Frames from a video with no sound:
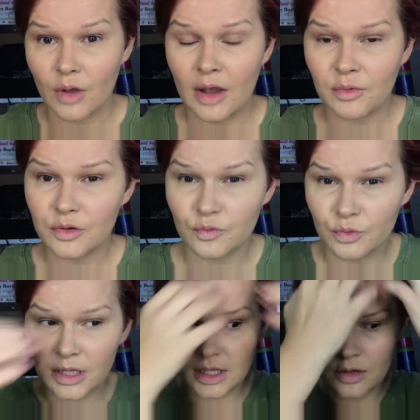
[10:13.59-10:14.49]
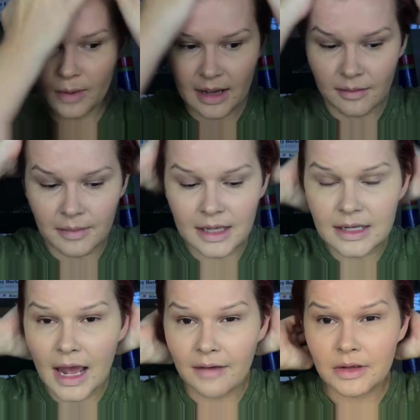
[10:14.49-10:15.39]
I would really recommend
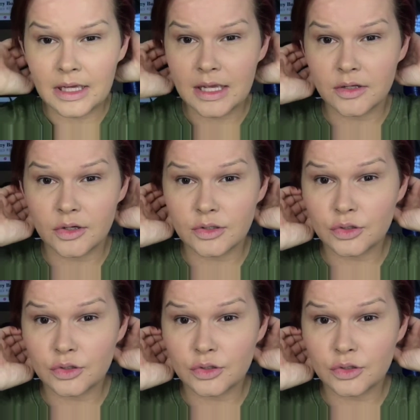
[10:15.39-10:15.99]
having in your